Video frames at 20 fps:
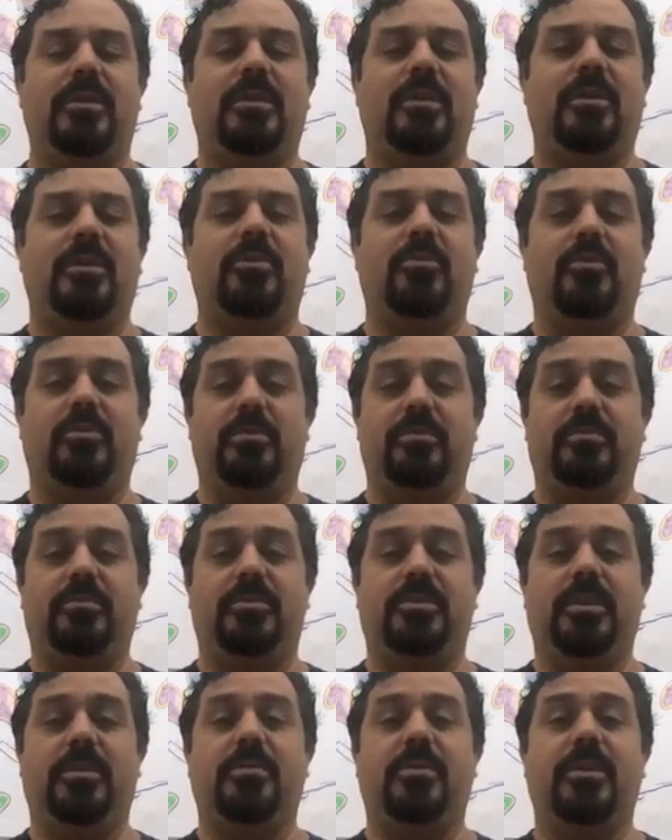through
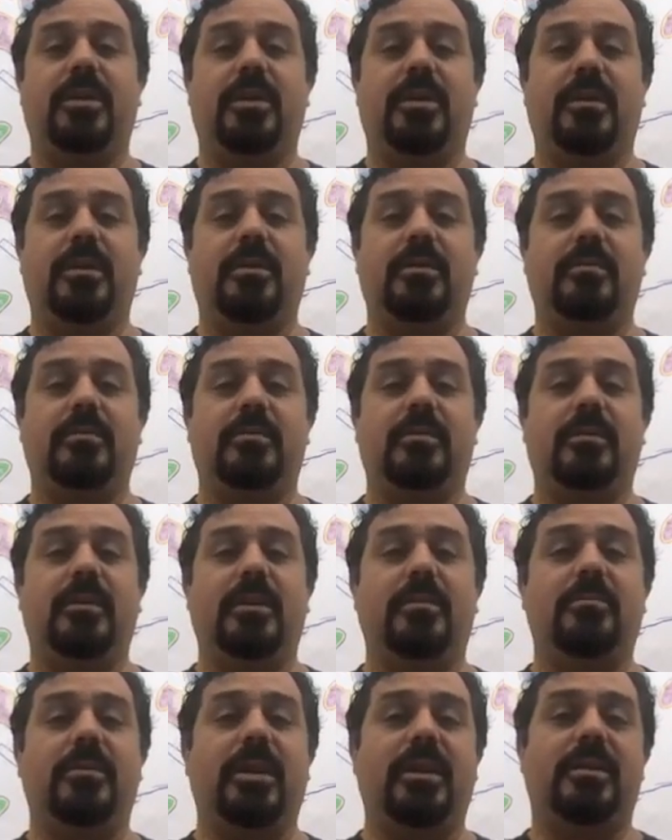something
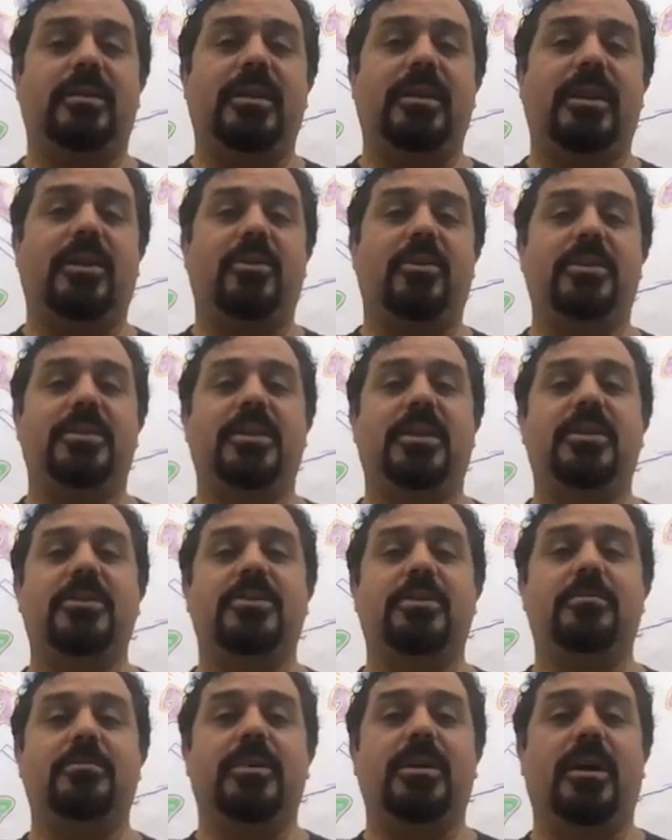that may take our
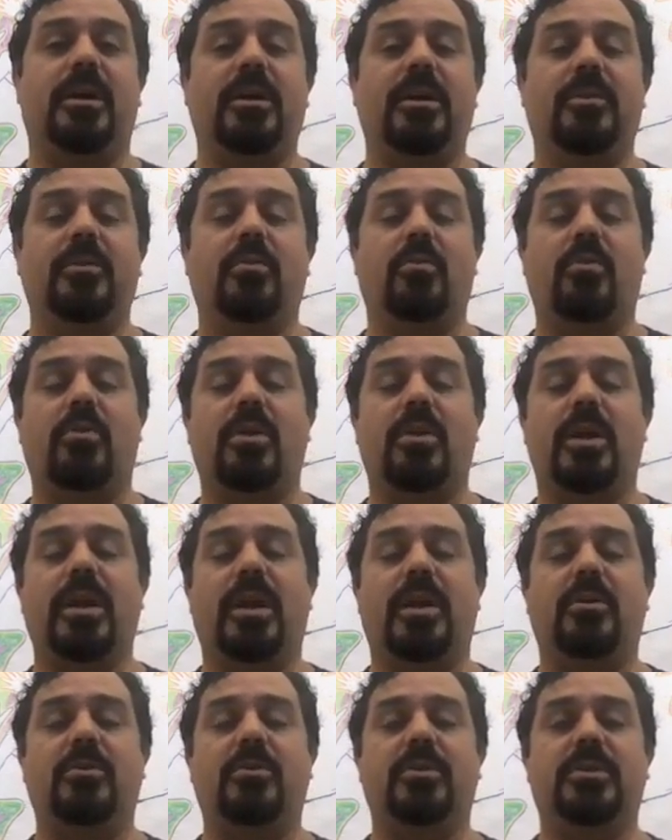attention beyond the work
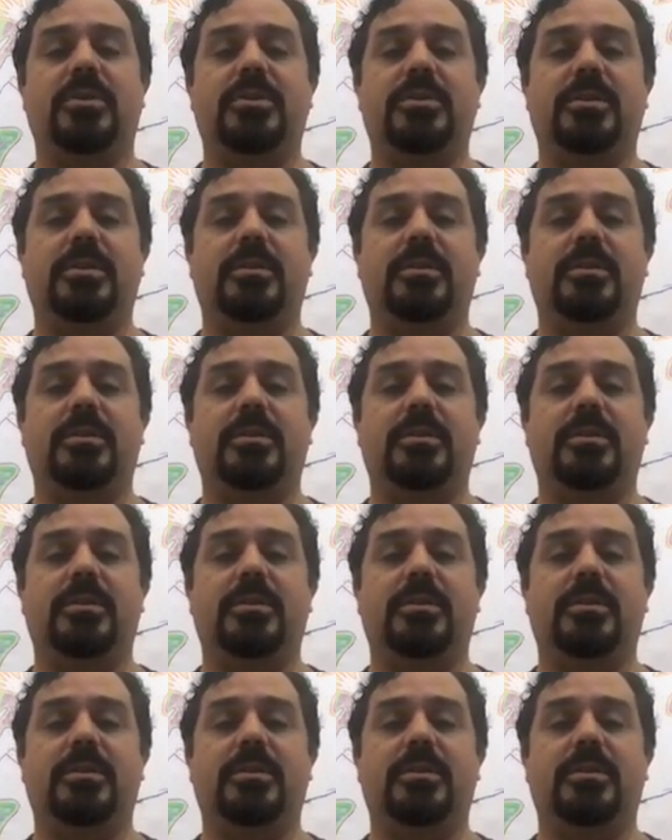hours,